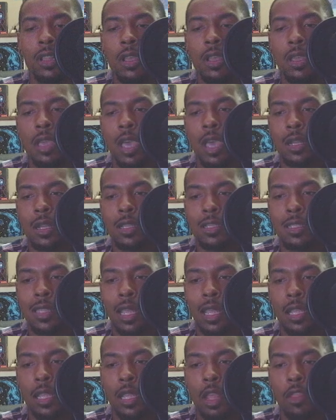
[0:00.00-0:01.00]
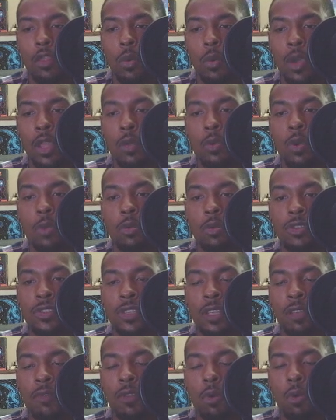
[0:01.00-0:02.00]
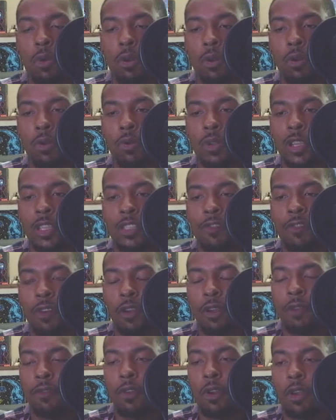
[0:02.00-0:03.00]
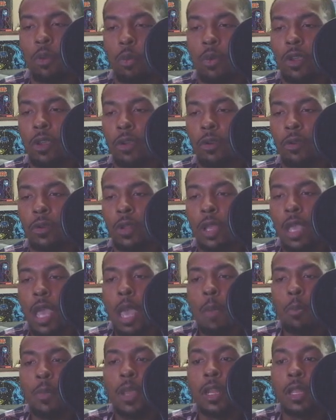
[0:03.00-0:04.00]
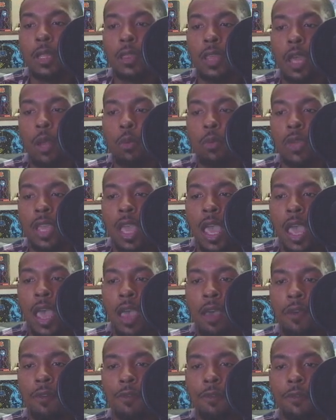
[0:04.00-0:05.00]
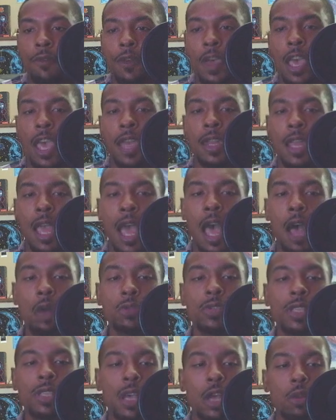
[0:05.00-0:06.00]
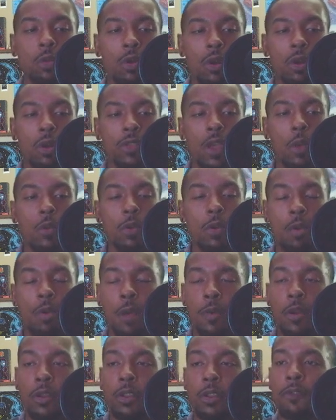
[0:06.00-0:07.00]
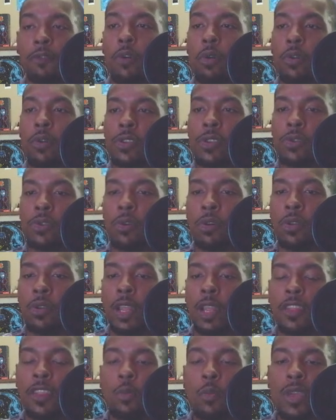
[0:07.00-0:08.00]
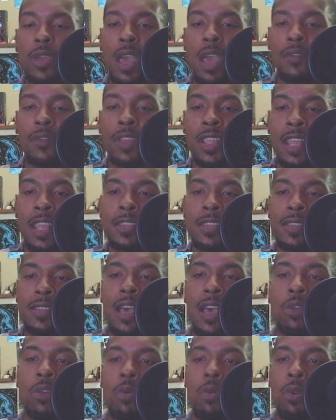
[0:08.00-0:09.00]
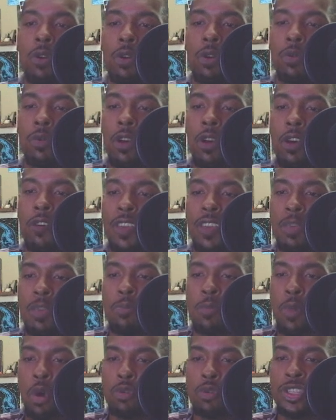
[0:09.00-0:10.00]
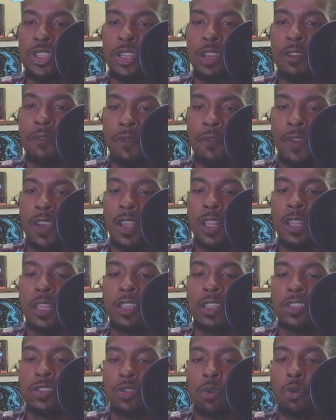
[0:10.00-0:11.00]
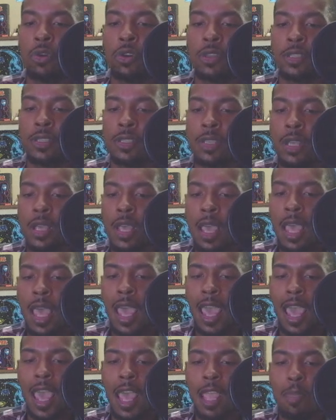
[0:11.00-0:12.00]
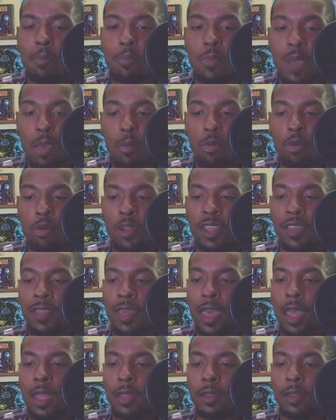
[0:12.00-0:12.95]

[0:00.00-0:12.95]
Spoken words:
at is that the way we perceive the world is very, very weird, meaning that we have an outside world that we primarily focus on, and then we have an inside world of emotion, feelings, thoughts, and memory that,